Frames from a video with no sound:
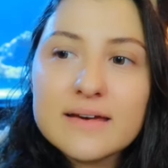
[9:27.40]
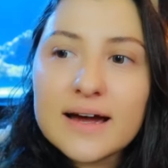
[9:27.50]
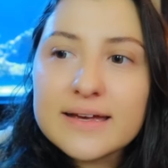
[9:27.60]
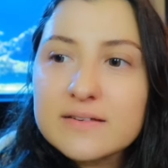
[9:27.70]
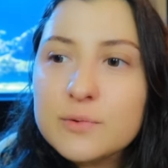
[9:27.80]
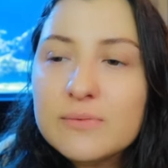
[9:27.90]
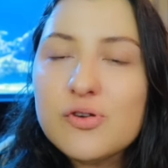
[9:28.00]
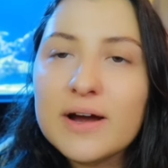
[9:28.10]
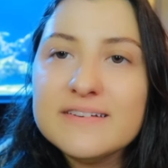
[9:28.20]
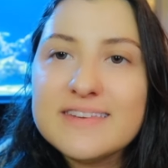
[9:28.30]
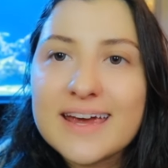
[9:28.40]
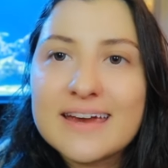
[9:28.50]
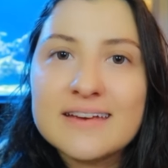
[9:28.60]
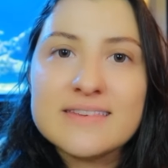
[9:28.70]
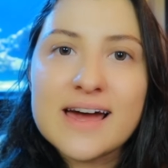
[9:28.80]
I guess what I'm trying to say
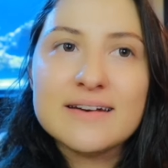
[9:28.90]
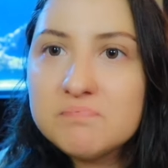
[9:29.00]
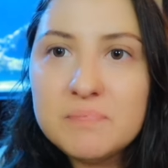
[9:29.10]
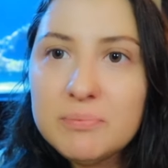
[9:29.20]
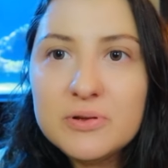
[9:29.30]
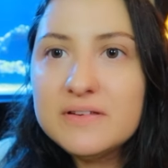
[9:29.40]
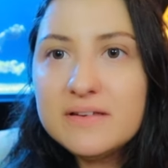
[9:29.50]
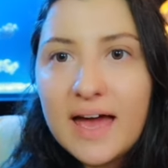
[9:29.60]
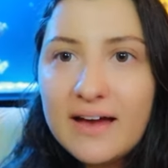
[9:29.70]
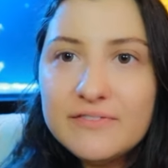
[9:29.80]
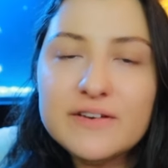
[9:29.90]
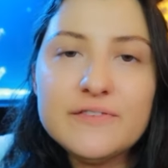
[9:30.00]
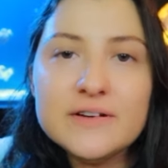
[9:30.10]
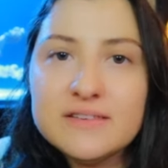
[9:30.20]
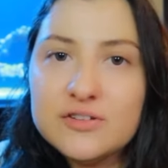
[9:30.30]
is that people have
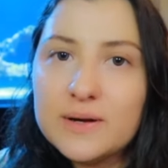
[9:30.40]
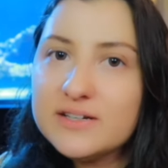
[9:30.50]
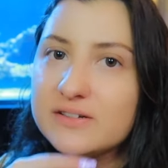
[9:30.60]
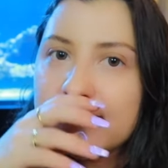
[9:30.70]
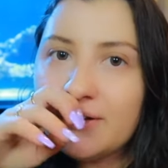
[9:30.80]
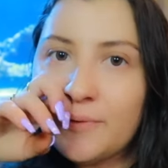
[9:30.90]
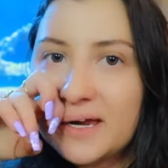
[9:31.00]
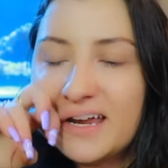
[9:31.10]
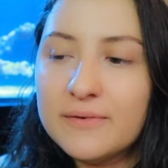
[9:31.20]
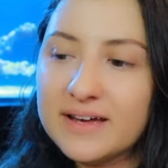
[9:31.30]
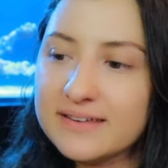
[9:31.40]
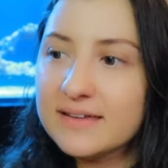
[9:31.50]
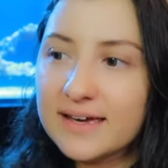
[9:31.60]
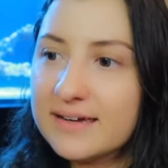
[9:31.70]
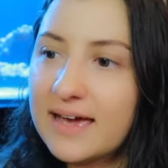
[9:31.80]
different situations they're working
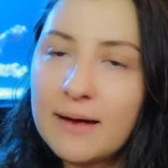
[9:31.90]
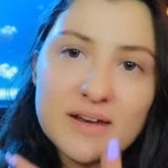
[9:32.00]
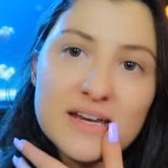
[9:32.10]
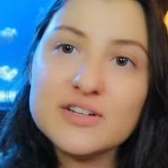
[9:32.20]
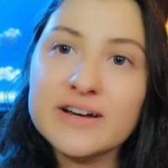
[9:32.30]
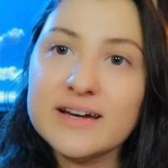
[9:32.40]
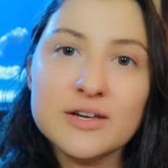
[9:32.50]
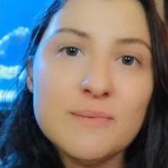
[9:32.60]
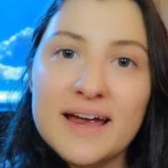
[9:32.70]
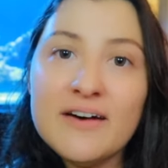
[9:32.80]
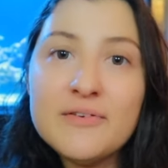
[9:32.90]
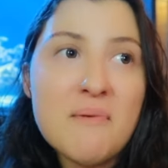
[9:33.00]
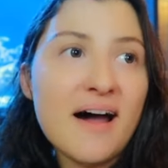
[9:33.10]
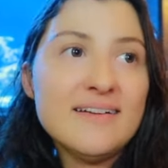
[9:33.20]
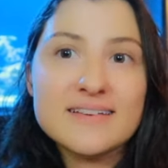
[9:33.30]
with. Like Aptasia, you might have a
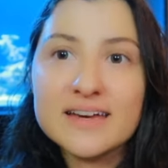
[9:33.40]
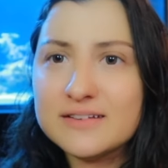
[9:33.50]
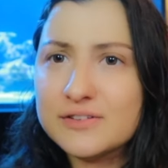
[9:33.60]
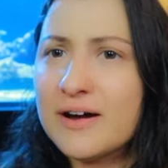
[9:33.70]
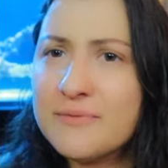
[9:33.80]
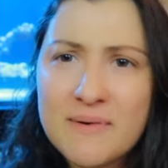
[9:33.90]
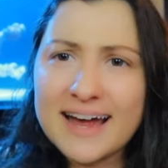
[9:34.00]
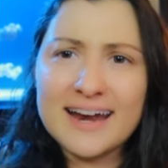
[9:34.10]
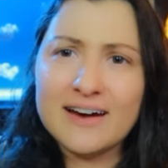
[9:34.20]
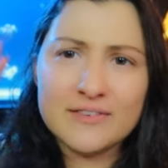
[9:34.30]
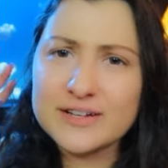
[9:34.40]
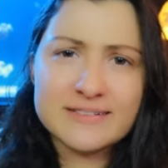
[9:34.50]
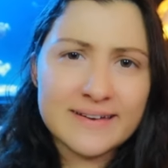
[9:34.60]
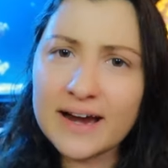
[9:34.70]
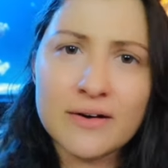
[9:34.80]
mild case, you might have a
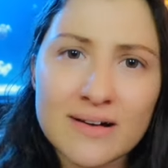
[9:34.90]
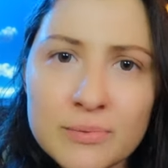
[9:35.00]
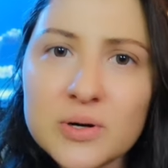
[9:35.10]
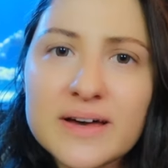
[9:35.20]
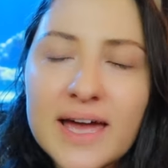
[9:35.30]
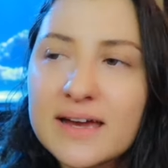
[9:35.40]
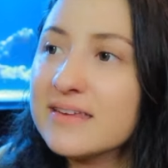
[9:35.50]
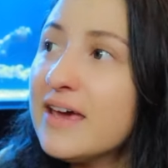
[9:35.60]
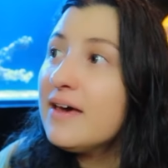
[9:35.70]
terrible case.